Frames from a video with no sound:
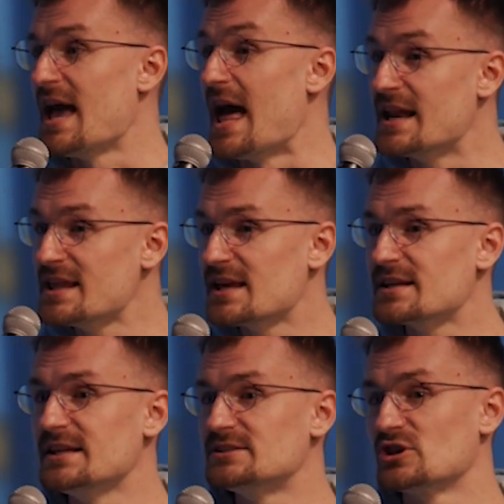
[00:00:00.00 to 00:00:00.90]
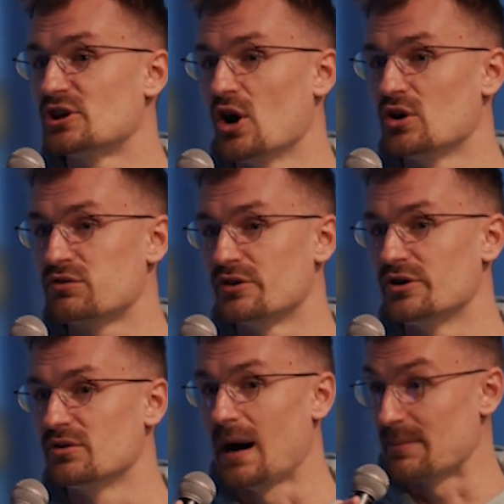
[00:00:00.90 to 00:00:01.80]
Anything needs to go
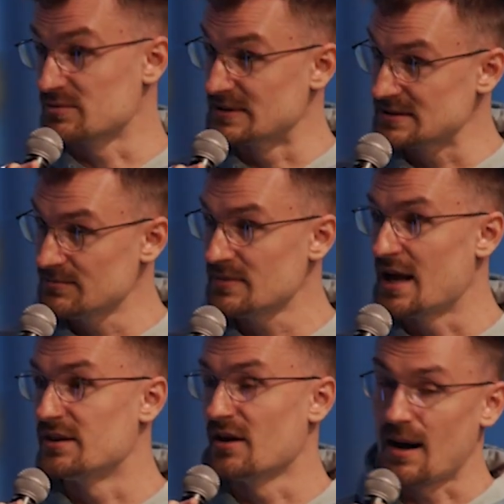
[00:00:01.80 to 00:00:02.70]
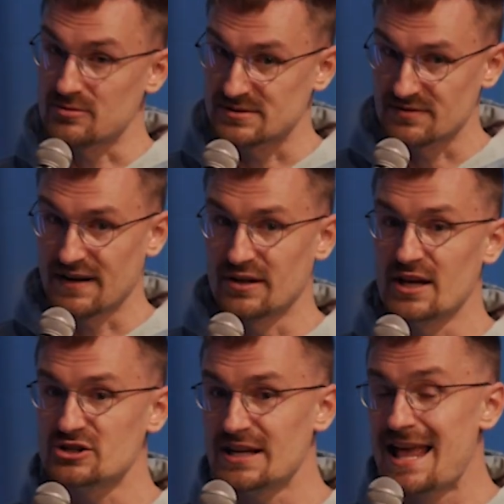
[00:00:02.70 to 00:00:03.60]
through Optimism and the Optimism
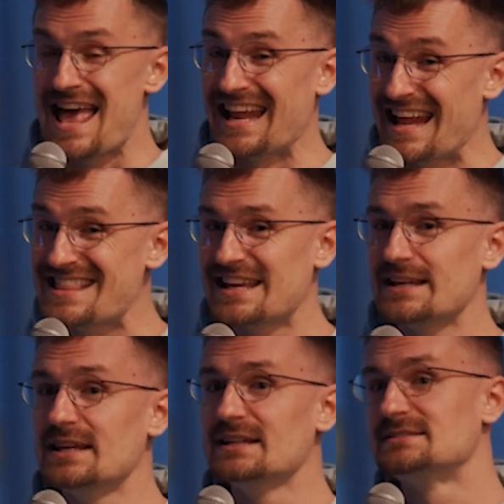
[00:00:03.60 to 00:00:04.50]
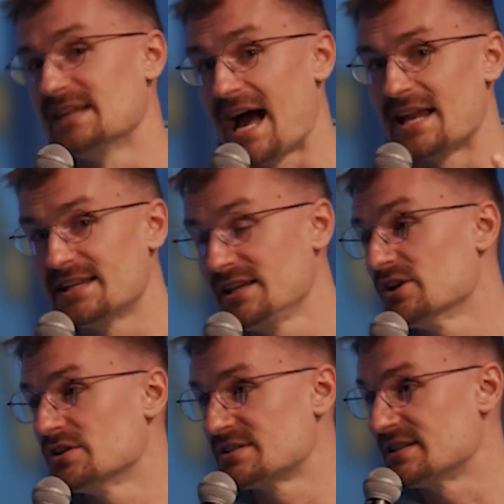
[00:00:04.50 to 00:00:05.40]
Foundation, and anything needs to
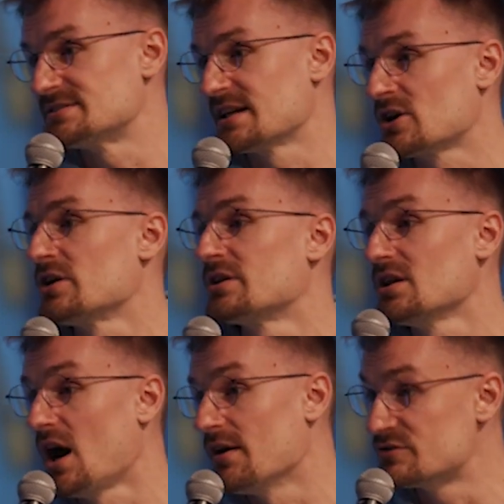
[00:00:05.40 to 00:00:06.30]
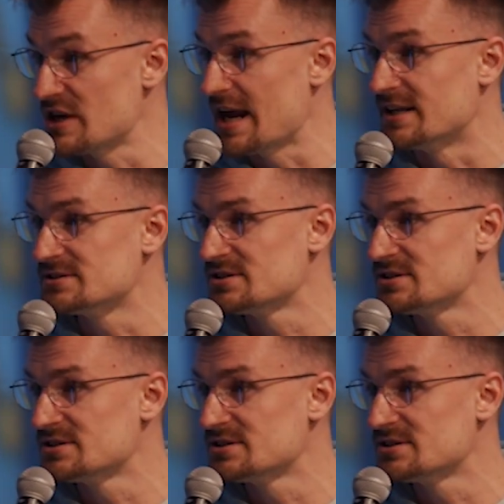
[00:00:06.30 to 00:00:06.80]
adhere to this thing called the Law of Chains,